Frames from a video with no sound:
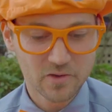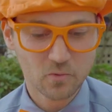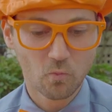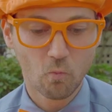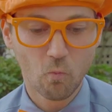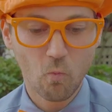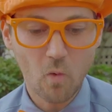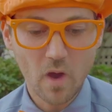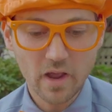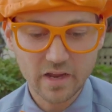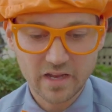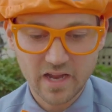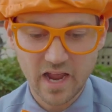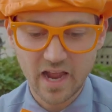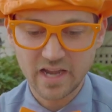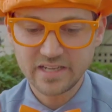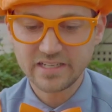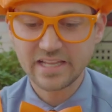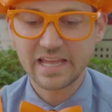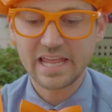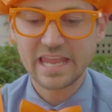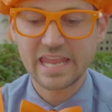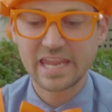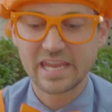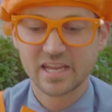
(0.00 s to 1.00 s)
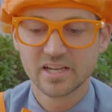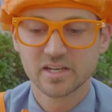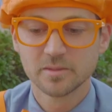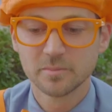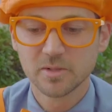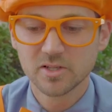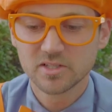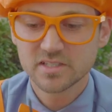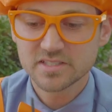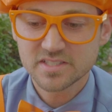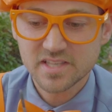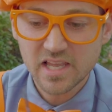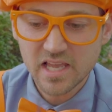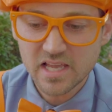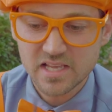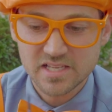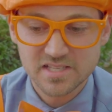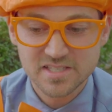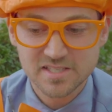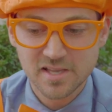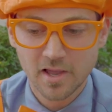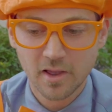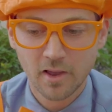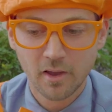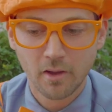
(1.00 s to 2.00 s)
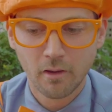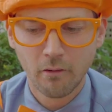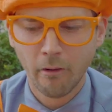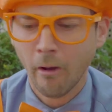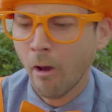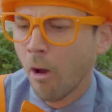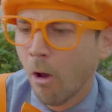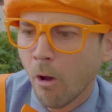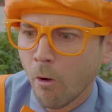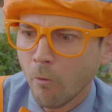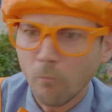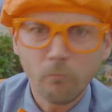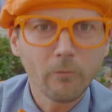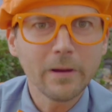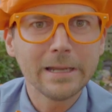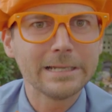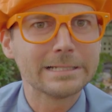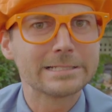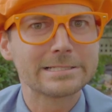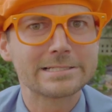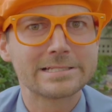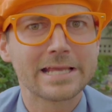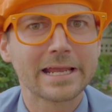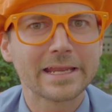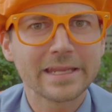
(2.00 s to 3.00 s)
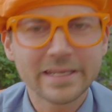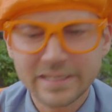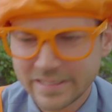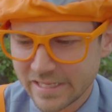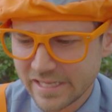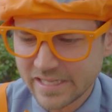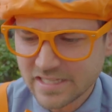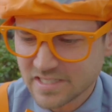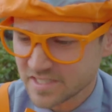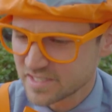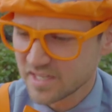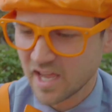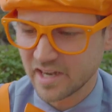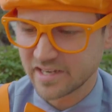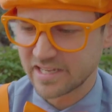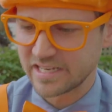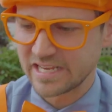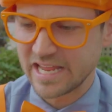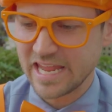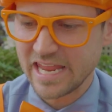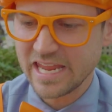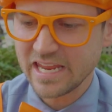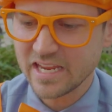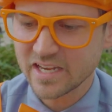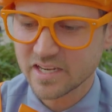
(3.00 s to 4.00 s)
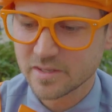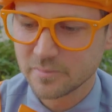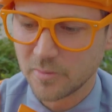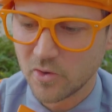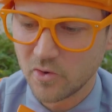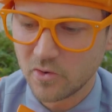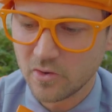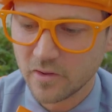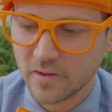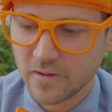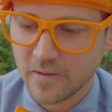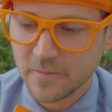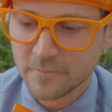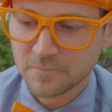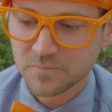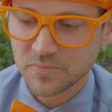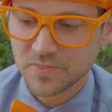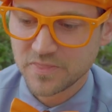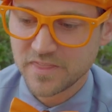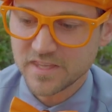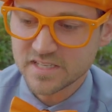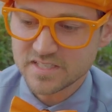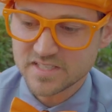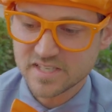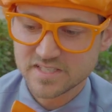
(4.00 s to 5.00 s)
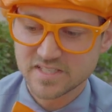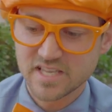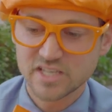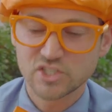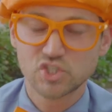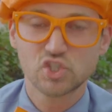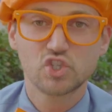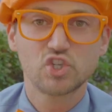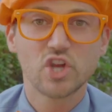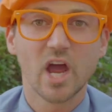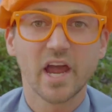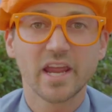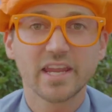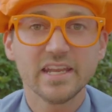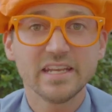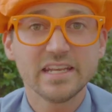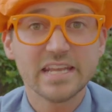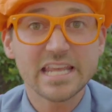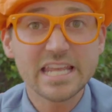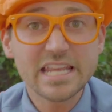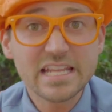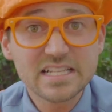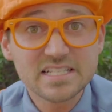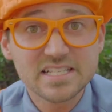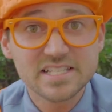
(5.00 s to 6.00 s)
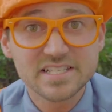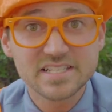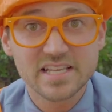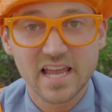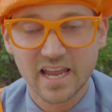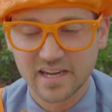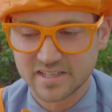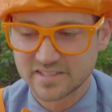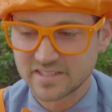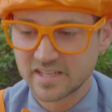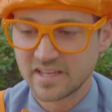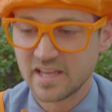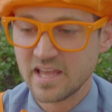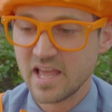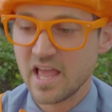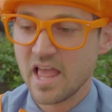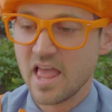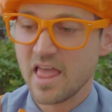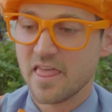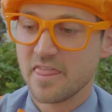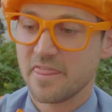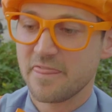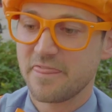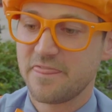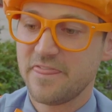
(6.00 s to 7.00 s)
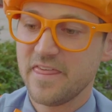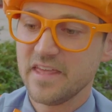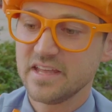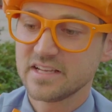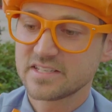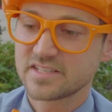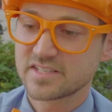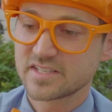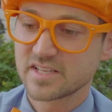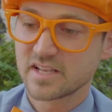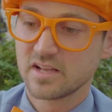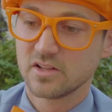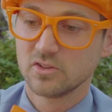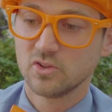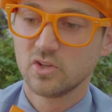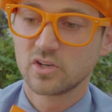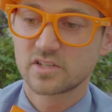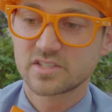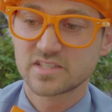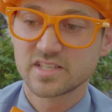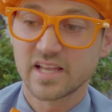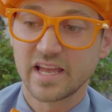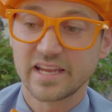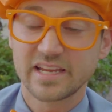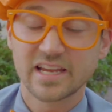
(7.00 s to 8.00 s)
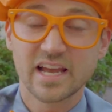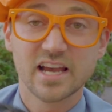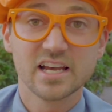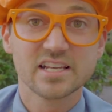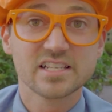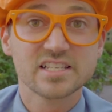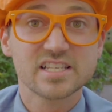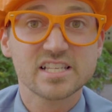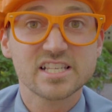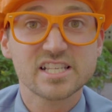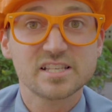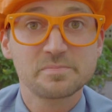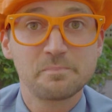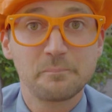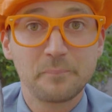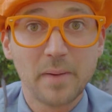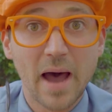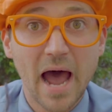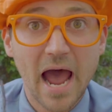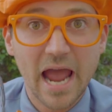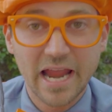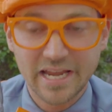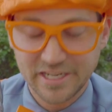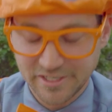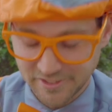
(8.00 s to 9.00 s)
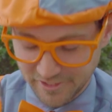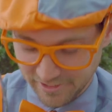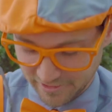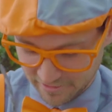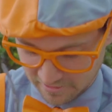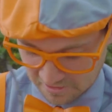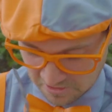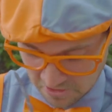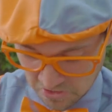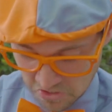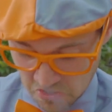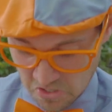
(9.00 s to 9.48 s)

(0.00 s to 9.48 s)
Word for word: and what kind of animal is this? Wait a second, it's not an animal. This is a giant insect. This looks like a spider.